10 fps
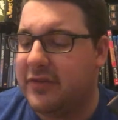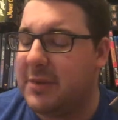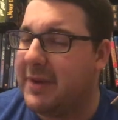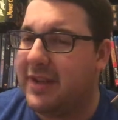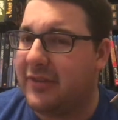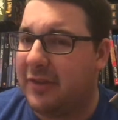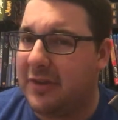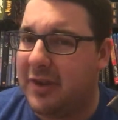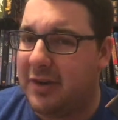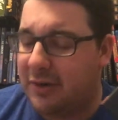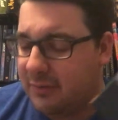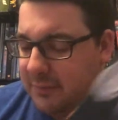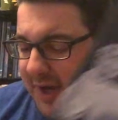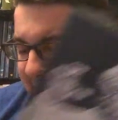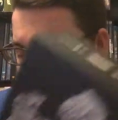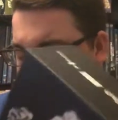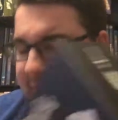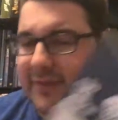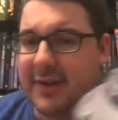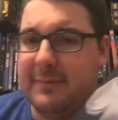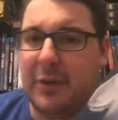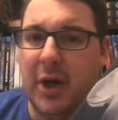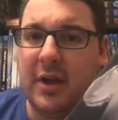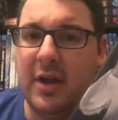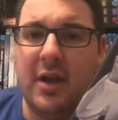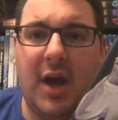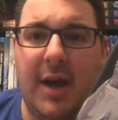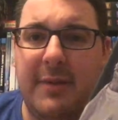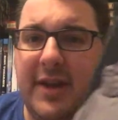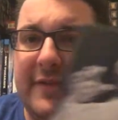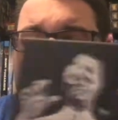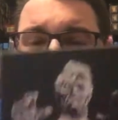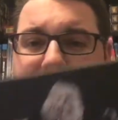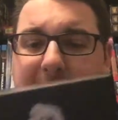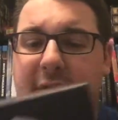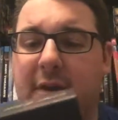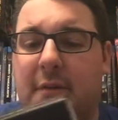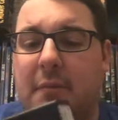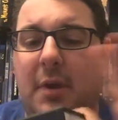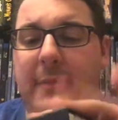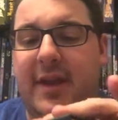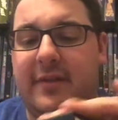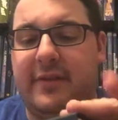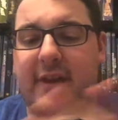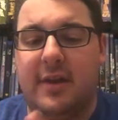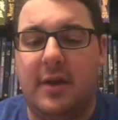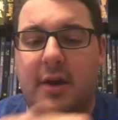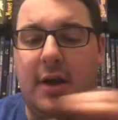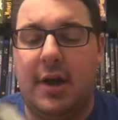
And the shipping is a little kind of pricey, but I mean, this came in an amazing,